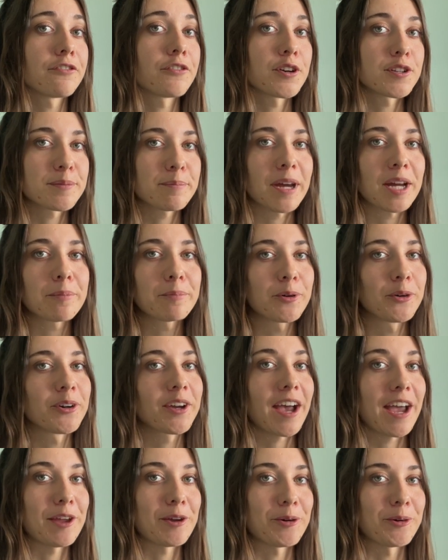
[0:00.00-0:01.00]
first MacBook
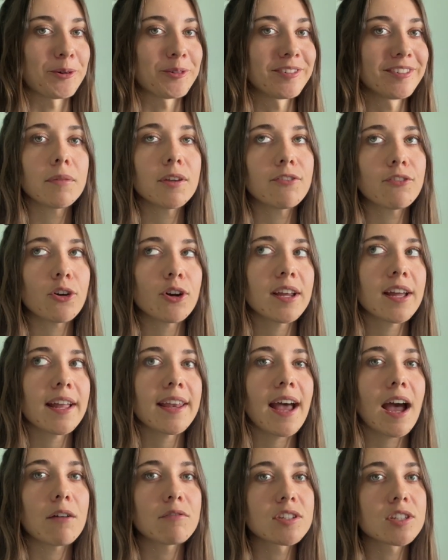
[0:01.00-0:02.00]
I own. Before that,
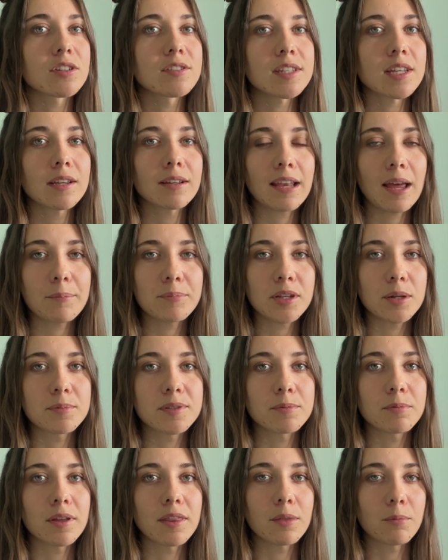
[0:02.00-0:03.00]
I was using
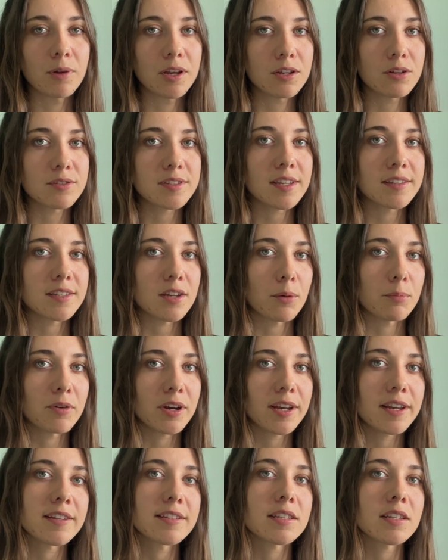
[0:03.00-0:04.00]
laptops with Windows as
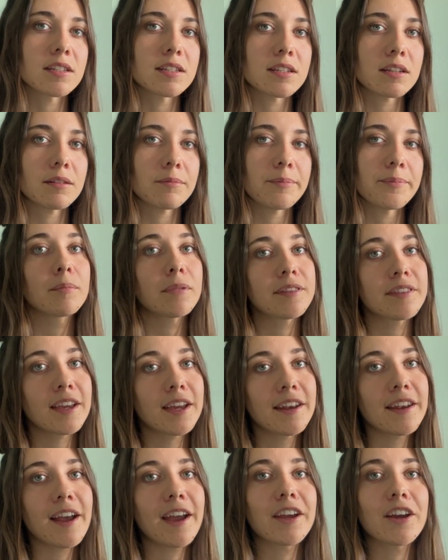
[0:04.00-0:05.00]
operating system, but
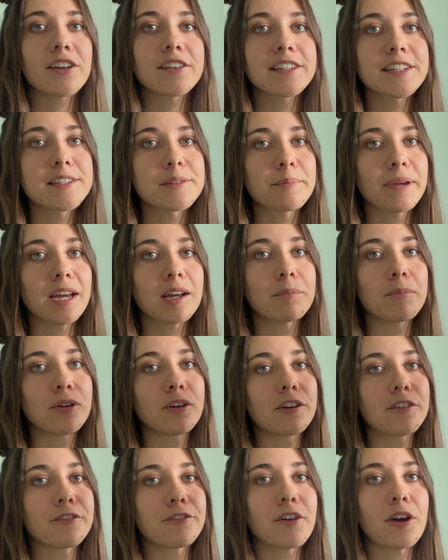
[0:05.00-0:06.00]
then I got this
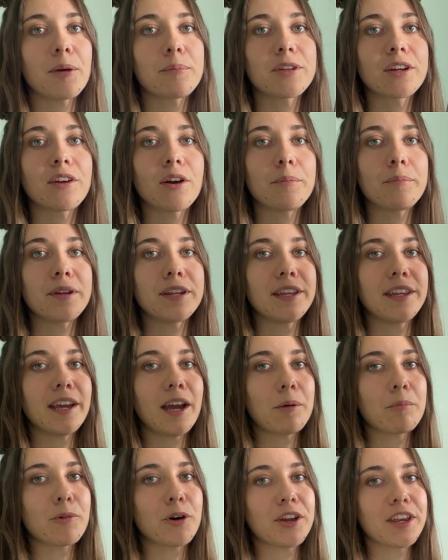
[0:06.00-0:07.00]
MacBook from the company
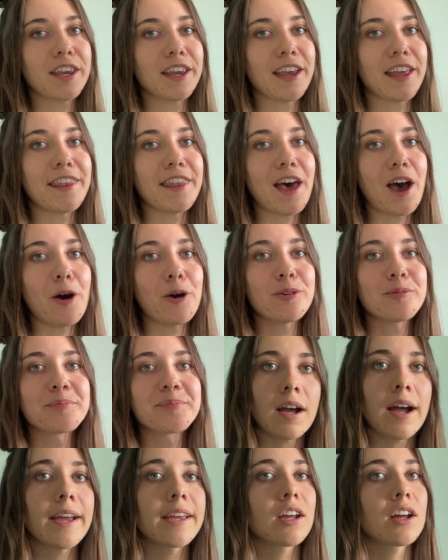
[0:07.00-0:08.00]
I'm working at now.
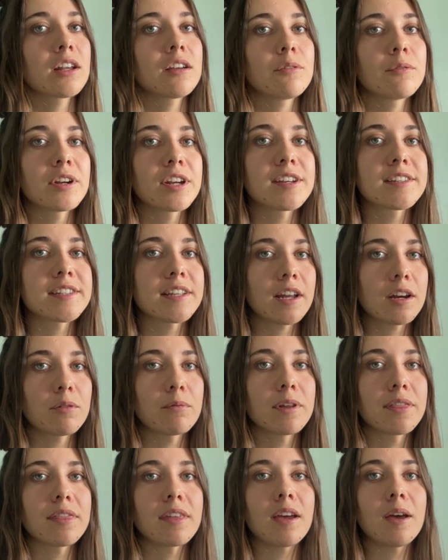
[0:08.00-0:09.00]
I got it when I started
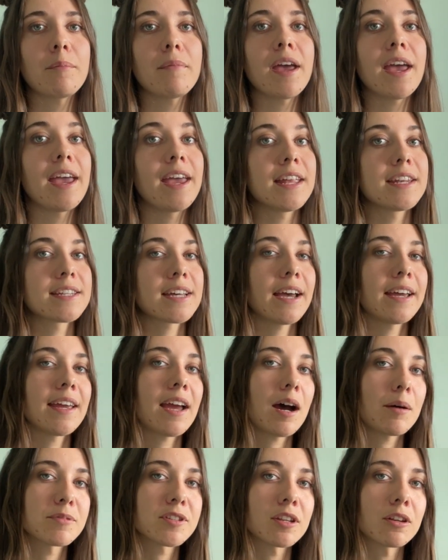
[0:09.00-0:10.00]
with them, and I
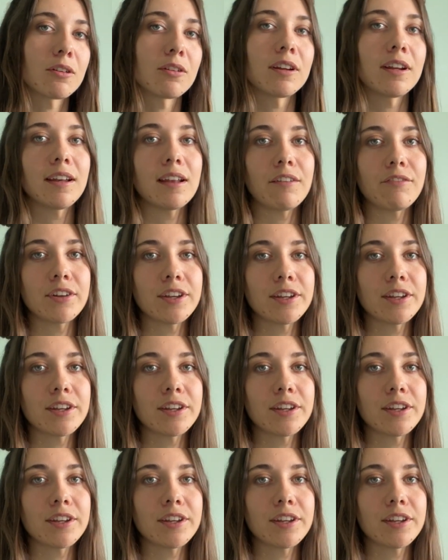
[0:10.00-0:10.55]
absolutely love